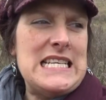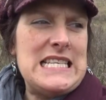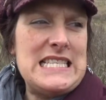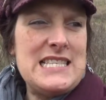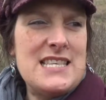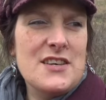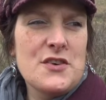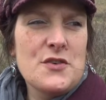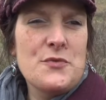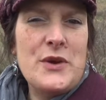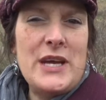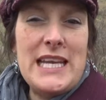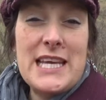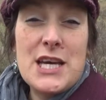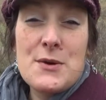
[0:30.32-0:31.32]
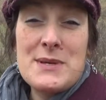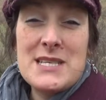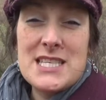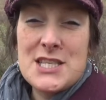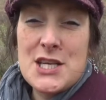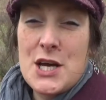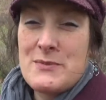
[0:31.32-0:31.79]
Still really
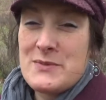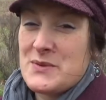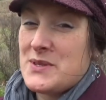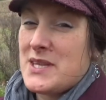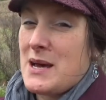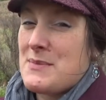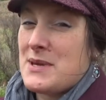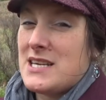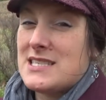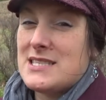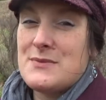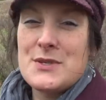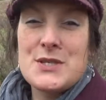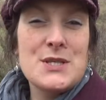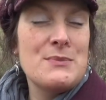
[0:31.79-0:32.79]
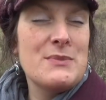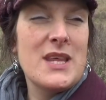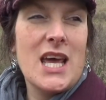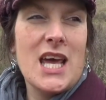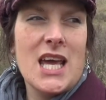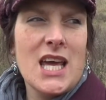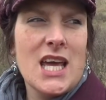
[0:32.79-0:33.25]
coming to terms with that because it was
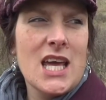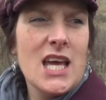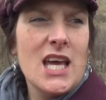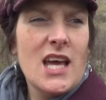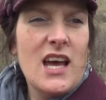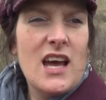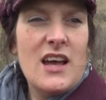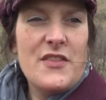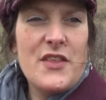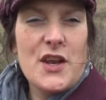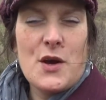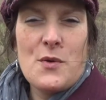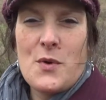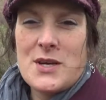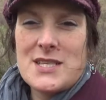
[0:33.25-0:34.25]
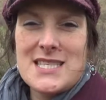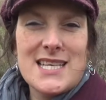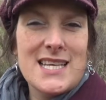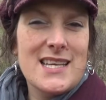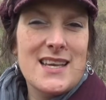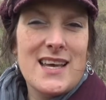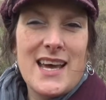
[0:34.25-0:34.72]
something that I
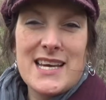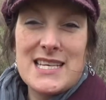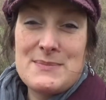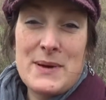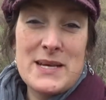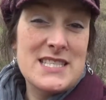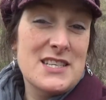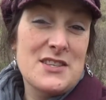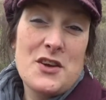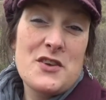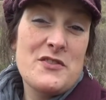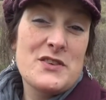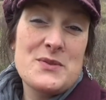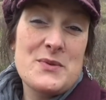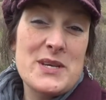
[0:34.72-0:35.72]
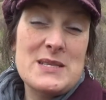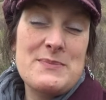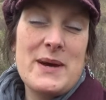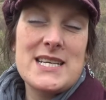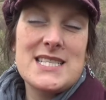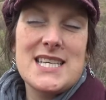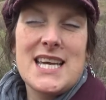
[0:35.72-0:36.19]
wasn't expecting. None of us were
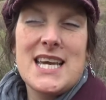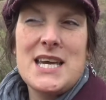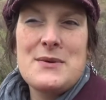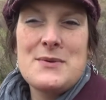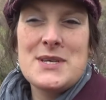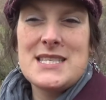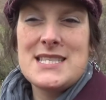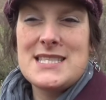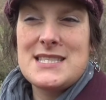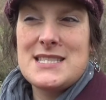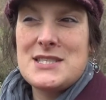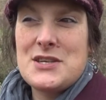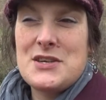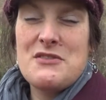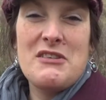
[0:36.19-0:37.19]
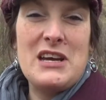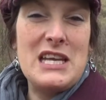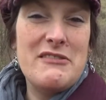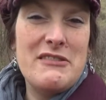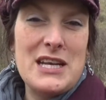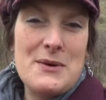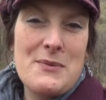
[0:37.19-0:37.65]
expecting. He was doing
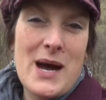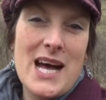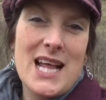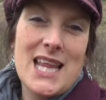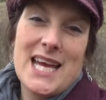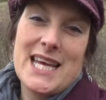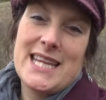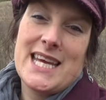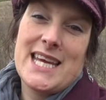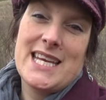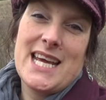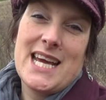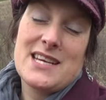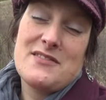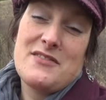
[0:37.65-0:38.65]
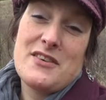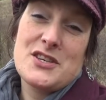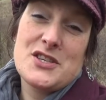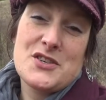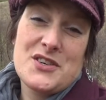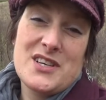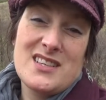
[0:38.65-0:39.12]
really, really well, and then he had a very
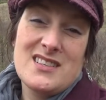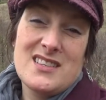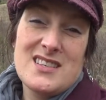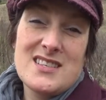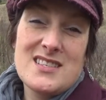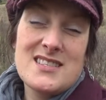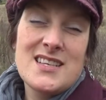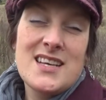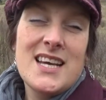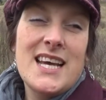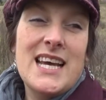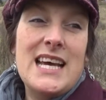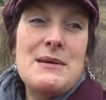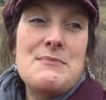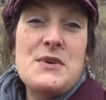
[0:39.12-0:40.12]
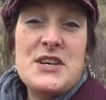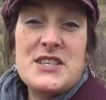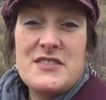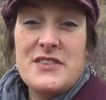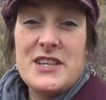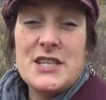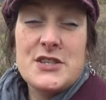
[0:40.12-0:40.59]
short illness,
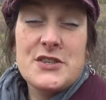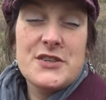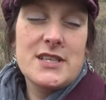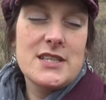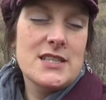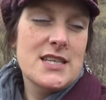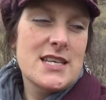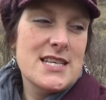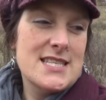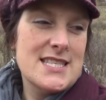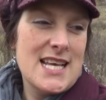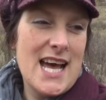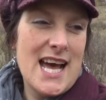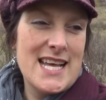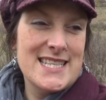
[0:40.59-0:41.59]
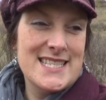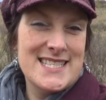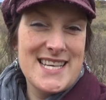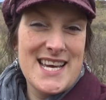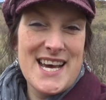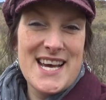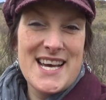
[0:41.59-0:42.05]
mercifully short illness, and